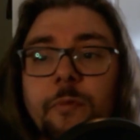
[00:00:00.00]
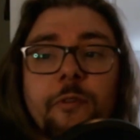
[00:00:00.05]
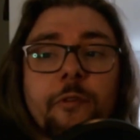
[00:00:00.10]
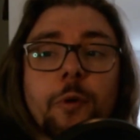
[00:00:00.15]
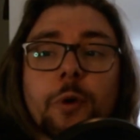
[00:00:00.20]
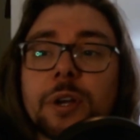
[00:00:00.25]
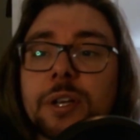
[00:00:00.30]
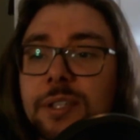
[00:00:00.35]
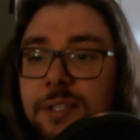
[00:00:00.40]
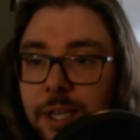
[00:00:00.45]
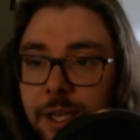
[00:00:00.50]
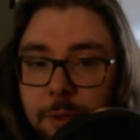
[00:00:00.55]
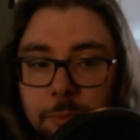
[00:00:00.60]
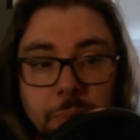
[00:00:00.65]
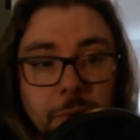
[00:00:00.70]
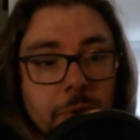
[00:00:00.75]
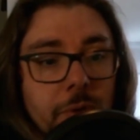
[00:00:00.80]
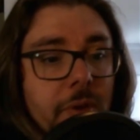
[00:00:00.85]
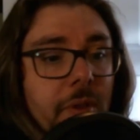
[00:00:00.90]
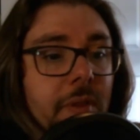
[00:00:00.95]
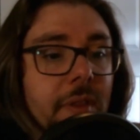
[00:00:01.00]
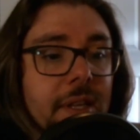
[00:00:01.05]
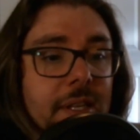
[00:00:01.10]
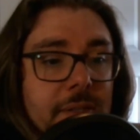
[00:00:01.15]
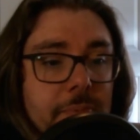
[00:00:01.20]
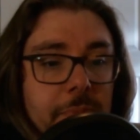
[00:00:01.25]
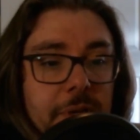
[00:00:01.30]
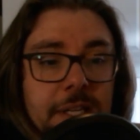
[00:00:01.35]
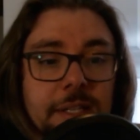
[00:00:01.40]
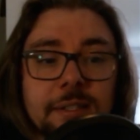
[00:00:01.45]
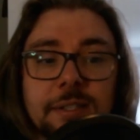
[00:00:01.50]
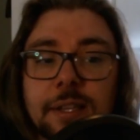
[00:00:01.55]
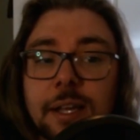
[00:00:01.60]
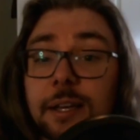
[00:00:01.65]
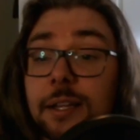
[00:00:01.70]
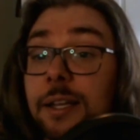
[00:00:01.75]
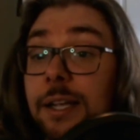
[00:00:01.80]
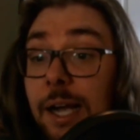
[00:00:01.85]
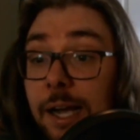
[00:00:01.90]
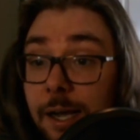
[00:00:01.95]
For example, this means that
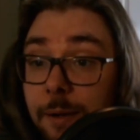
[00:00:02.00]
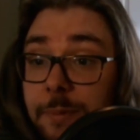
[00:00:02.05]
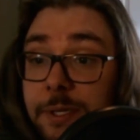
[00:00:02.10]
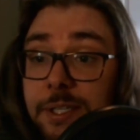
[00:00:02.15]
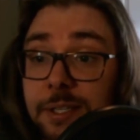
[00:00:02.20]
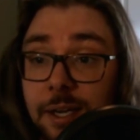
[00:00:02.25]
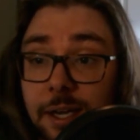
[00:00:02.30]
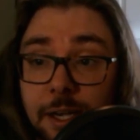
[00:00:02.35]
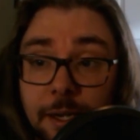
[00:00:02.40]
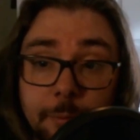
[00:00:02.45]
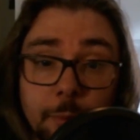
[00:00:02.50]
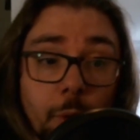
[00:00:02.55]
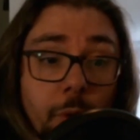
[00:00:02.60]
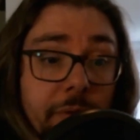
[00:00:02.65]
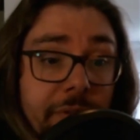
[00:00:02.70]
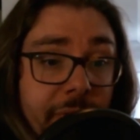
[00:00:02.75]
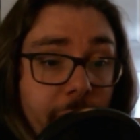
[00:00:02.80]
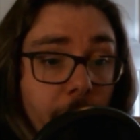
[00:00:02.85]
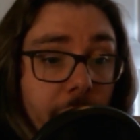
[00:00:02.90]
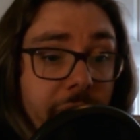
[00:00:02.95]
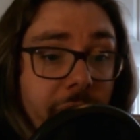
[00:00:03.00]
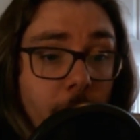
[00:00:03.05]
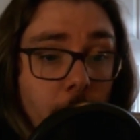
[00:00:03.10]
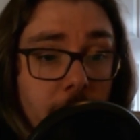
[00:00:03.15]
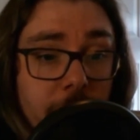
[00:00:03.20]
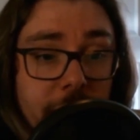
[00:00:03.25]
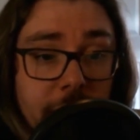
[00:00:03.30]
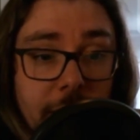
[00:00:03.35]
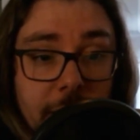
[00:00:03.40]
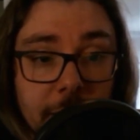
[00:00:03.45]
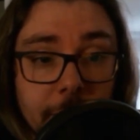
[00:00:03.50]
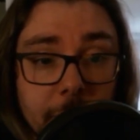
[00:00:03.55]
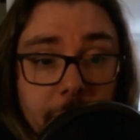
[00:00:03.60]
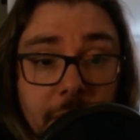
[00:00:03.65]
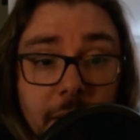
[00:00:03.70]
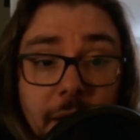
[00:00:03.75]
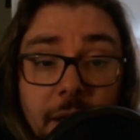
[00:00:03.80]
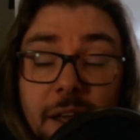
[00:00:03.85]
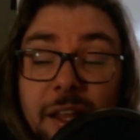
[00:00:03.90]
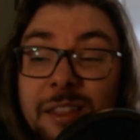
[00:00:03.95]
in common time or 4/4 time,
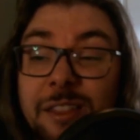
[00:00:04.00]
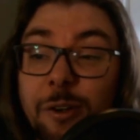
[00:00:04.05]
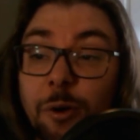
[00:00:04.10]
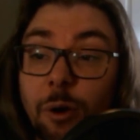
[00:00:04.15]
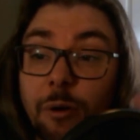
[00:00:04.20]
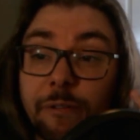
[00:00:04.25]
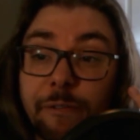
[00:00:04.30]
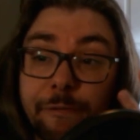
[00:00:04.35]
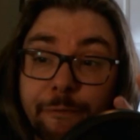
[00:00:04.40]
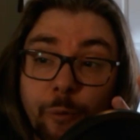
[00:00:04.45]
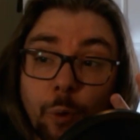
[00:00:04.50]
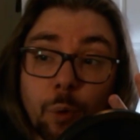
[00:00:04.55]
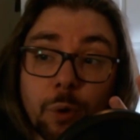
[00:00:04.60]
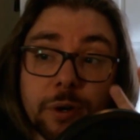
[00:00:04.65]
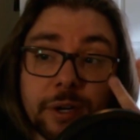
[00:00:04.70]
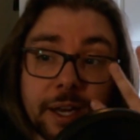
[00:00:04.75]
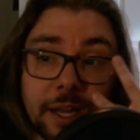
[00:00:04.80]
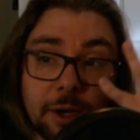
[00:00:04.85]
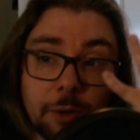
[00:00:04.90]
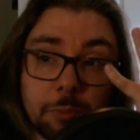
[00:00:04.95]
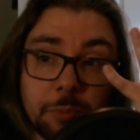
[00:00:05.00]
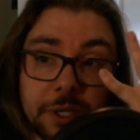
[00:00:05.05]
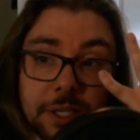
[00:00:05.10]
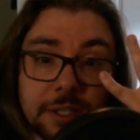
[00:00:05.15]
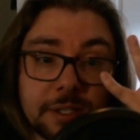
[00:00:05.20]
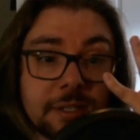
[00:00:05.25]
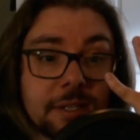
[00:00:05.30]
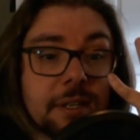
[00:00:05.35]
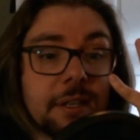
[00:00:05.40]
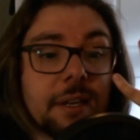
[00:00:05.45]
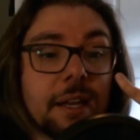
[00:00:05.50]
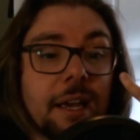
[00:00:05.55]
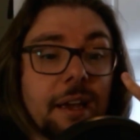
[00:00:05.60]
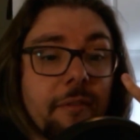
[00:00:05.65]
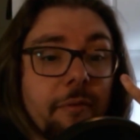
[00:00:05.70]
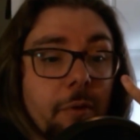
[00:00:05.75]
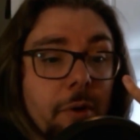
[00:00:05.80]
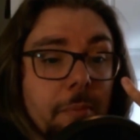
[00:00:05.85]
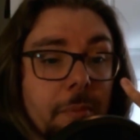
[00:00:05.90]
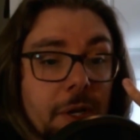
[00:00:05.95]
there are 4 downbeats in
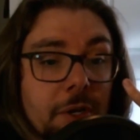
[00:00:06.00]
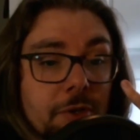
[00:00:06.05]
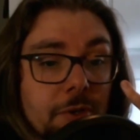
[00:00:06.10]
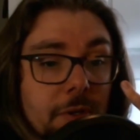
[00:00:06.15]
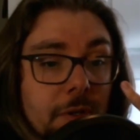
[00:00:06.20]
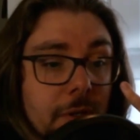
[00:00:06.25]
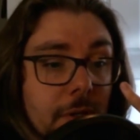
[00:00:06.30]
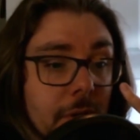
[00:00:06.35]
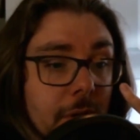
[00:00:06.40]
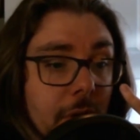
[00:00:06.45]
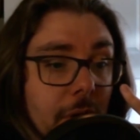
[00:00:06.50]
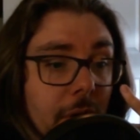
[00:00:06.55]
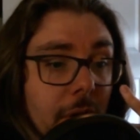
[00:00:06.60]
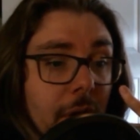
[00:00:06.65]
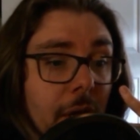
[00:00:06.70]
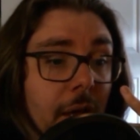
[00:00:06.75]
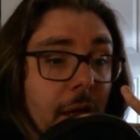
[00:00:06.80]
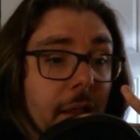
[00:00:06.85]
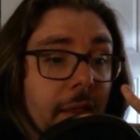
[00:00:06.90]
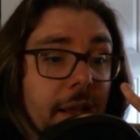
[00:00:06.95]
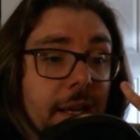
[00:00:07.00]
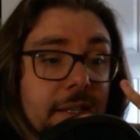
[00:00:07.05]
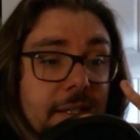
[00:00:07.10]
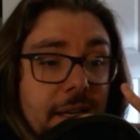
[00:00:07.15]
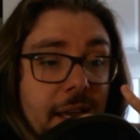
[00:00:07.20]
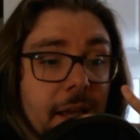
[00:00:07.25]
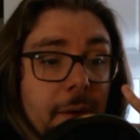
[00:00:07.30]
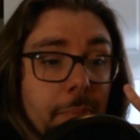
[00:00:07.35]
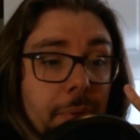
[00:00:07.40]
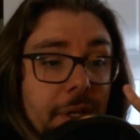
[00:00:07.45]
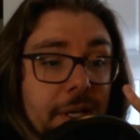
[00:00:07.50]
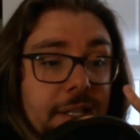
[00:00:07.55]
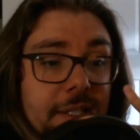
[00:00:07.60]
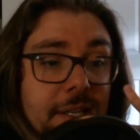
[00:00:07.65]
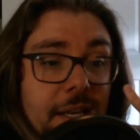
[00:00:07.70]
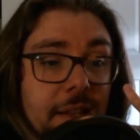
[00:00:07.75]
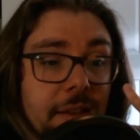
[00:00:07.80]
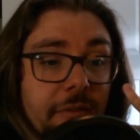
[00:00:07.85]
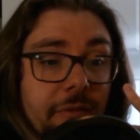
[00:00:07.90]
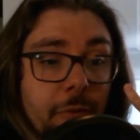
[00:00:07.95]
every measure that take place
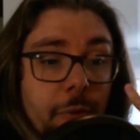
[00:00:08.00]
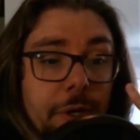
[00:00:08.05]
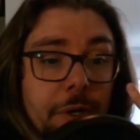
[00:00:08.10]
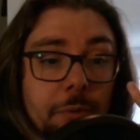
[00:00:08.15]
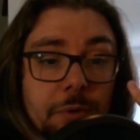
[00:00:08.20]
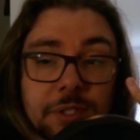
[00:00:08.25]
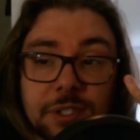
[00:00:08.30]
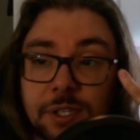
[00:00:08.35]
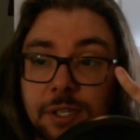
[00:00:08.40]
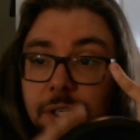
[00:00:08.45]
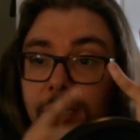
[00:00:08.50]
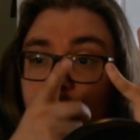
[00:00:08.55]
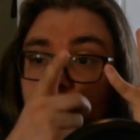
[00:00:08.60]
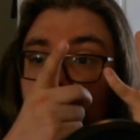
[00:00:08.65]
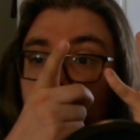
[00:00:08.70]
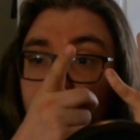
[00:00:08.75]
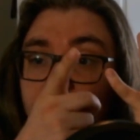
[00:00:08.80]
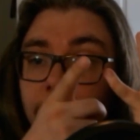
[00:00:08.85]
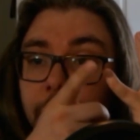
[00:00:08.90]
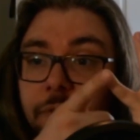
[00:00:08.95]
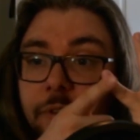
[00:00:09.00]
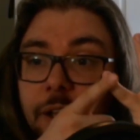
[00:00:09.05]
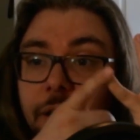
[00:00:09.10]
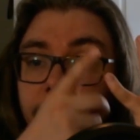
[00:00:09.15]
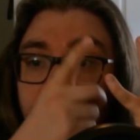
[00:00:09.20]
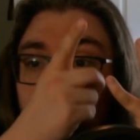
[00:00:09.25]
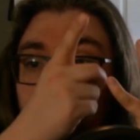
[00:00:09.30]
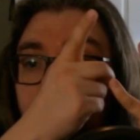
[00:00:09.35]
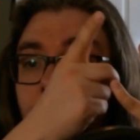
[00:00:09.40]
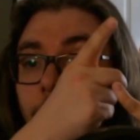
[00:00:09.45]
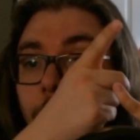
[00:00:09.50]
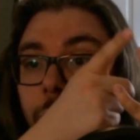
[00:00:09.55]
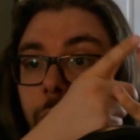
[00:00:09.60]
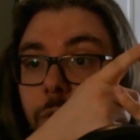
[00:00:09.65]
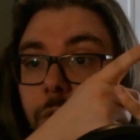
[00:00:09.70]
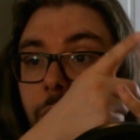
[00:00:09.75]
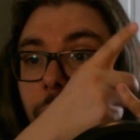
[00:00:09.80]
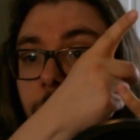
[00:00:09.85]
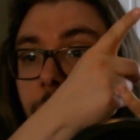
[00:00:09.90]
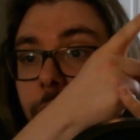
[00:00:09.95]
at the frequency of every quarter
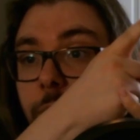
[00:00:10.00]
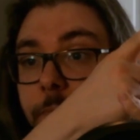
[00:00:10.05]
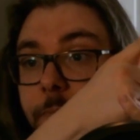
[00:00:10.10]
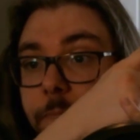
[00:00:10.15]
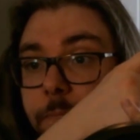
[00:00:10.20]
note.